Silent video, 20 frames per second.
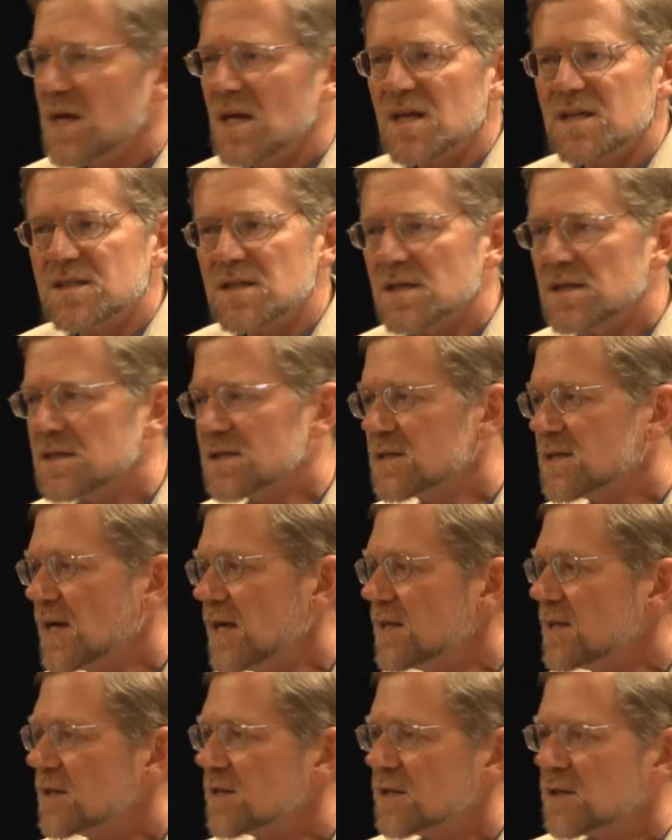It didn't
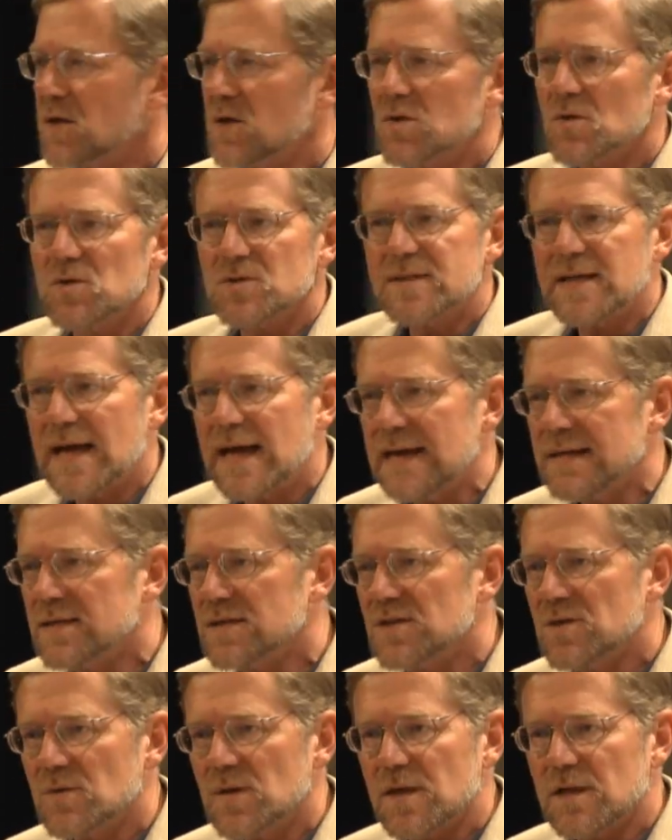say that the locals had
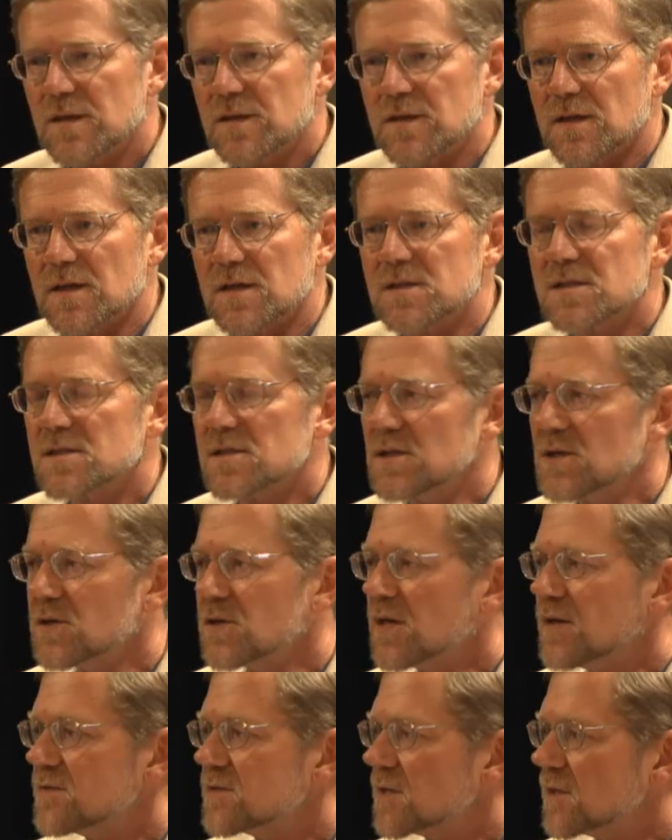to do anything. It still
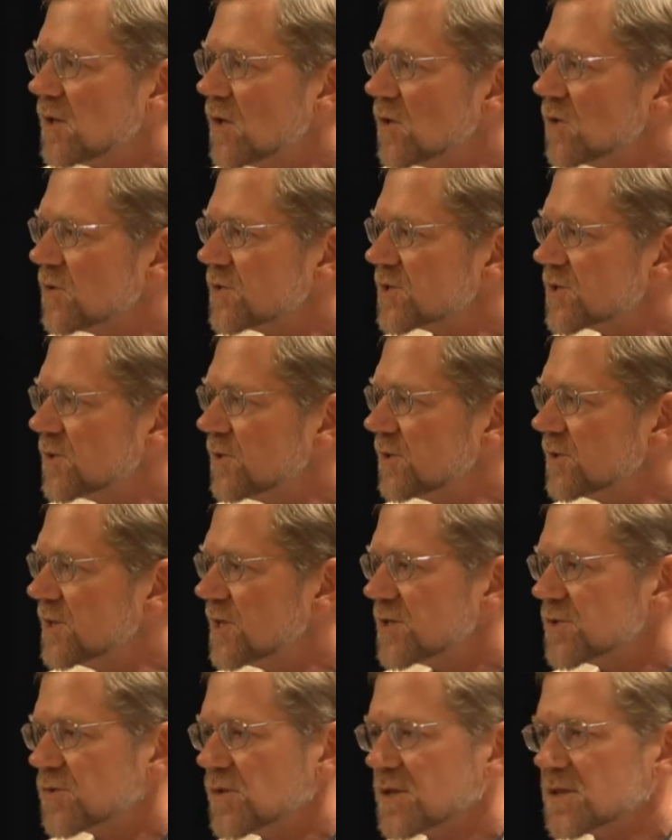gives the local school
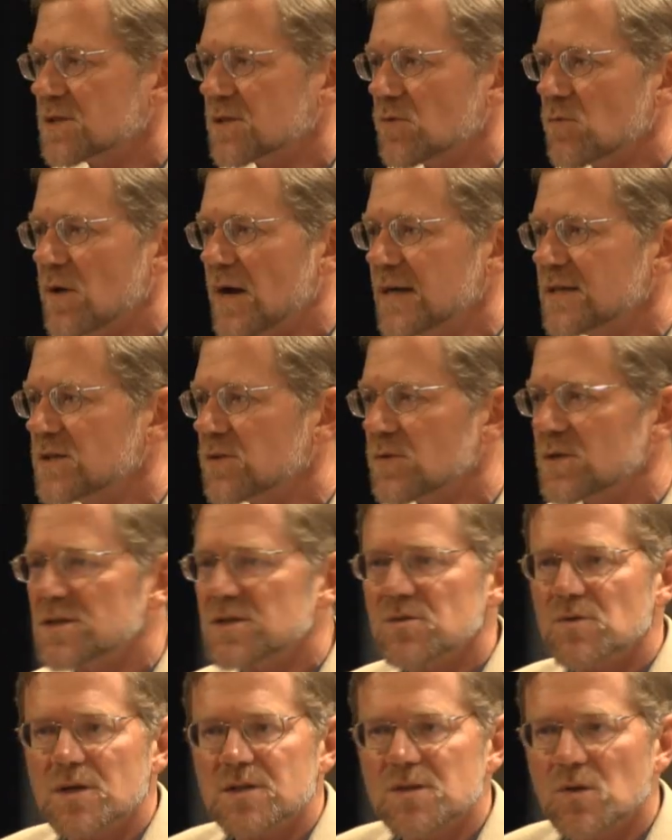districts the right to
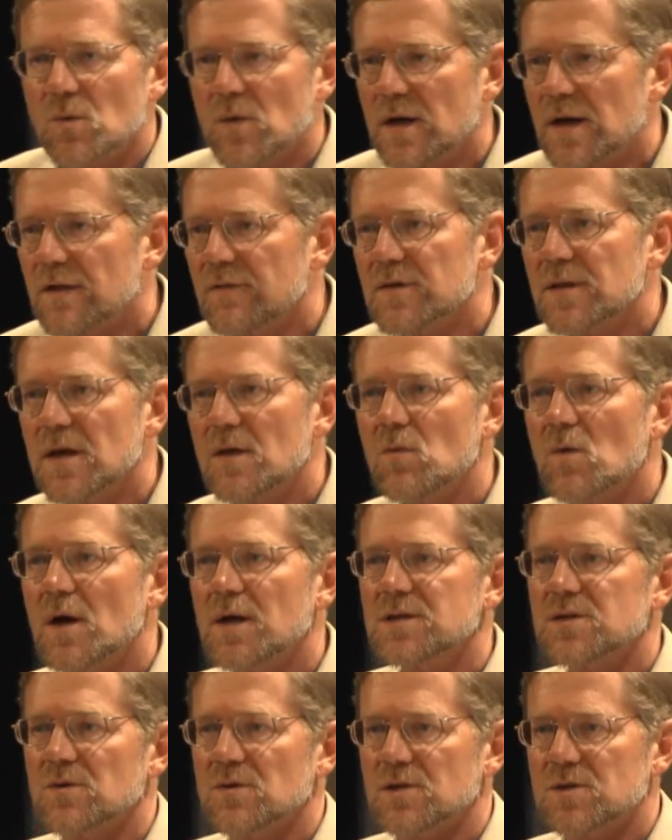restrict to whatever they
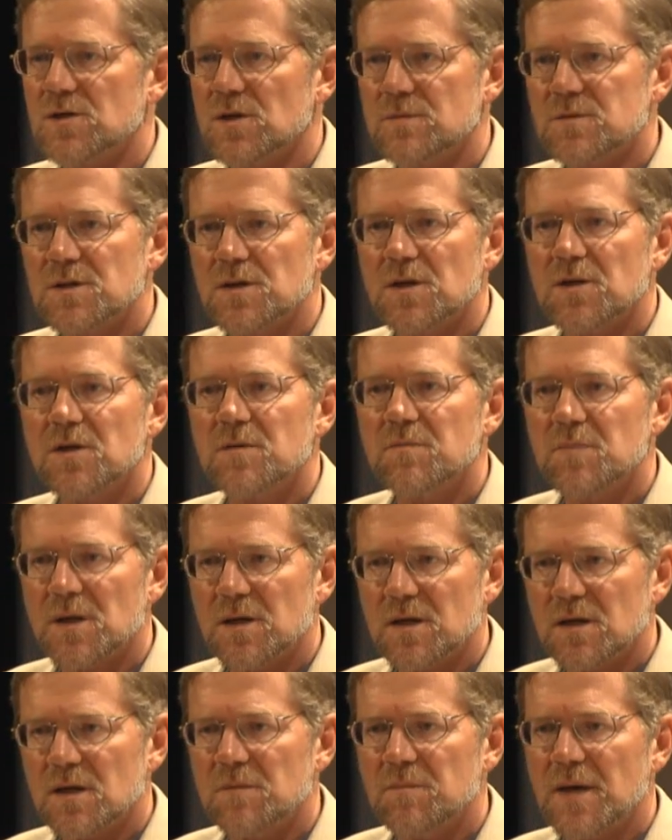want to in terms of their com-
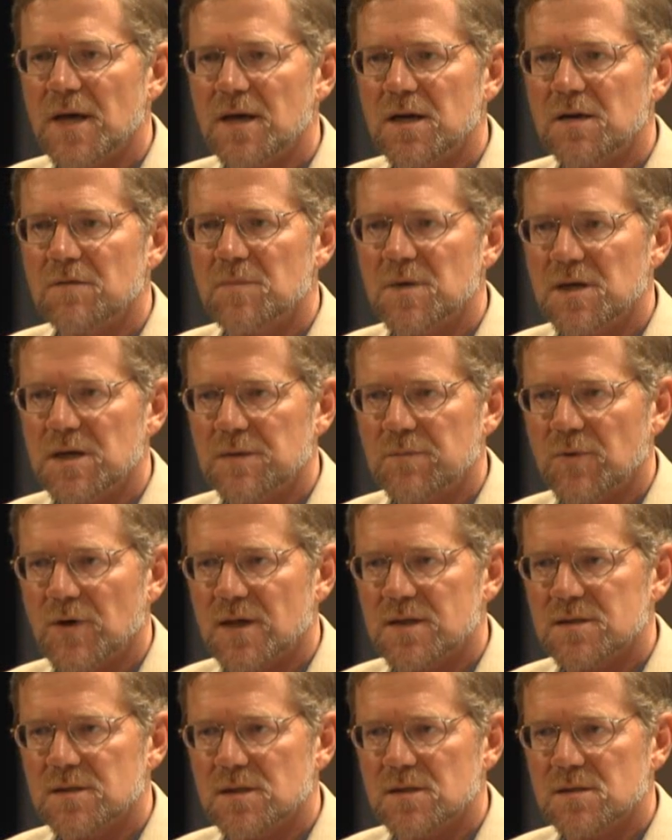competitive bidding
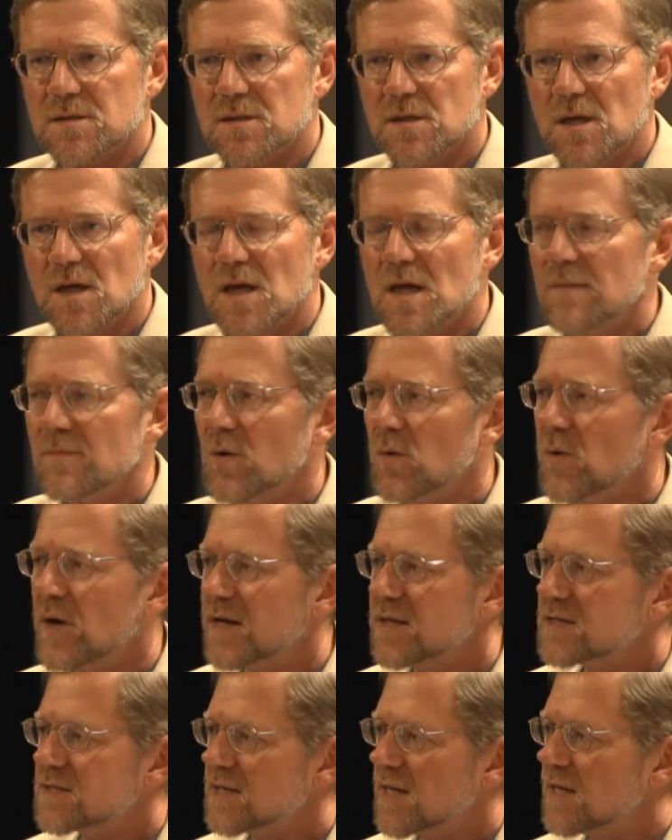process. But
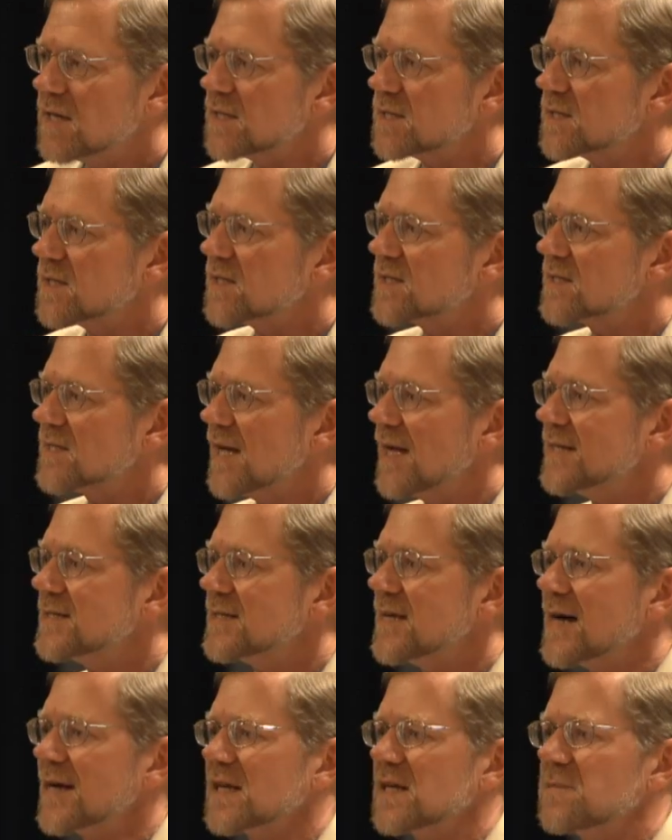what it said is the
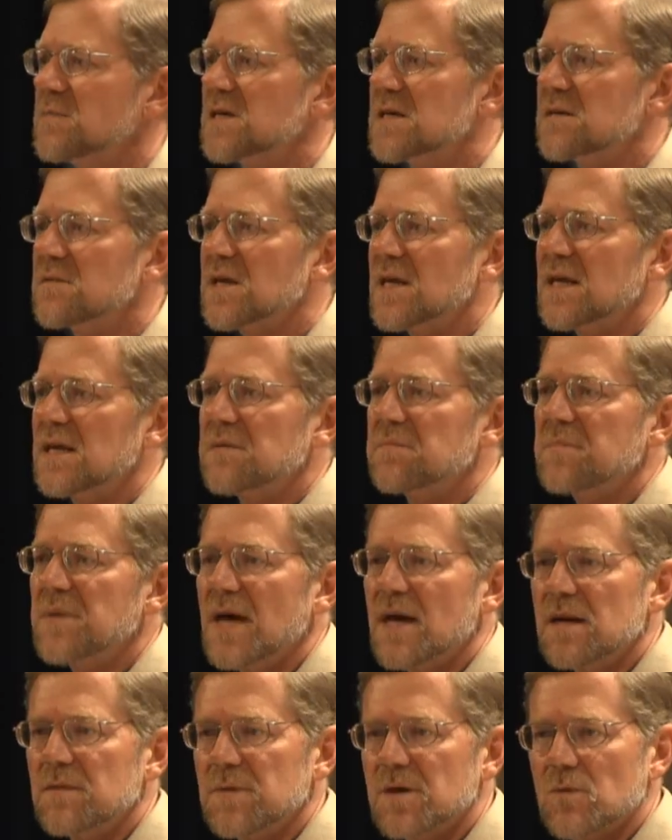state's not going to be an
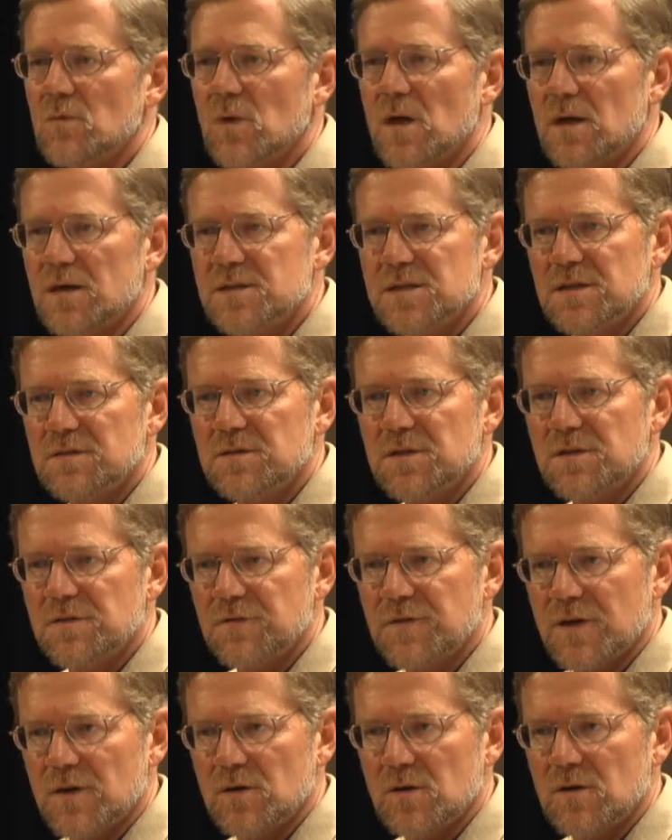impediment relative to the
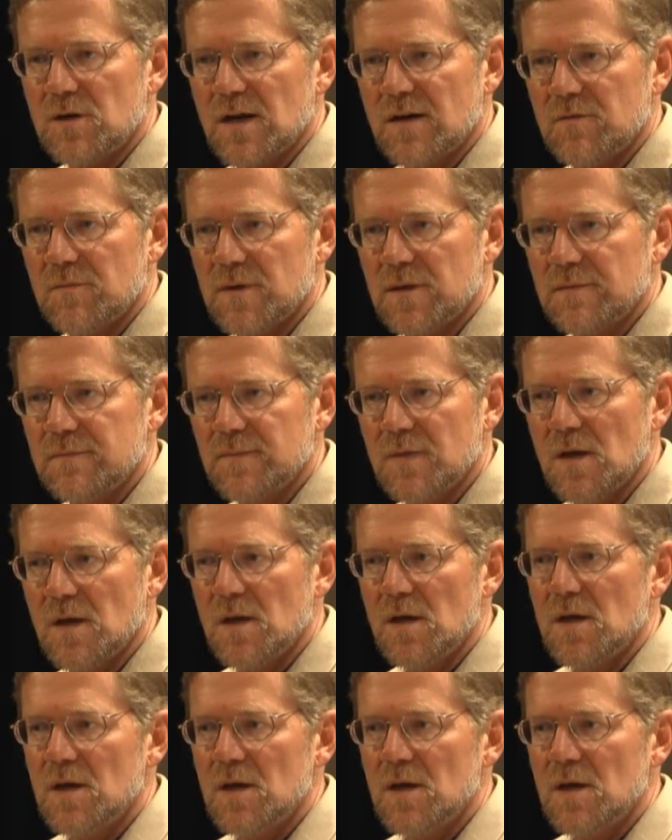federal government.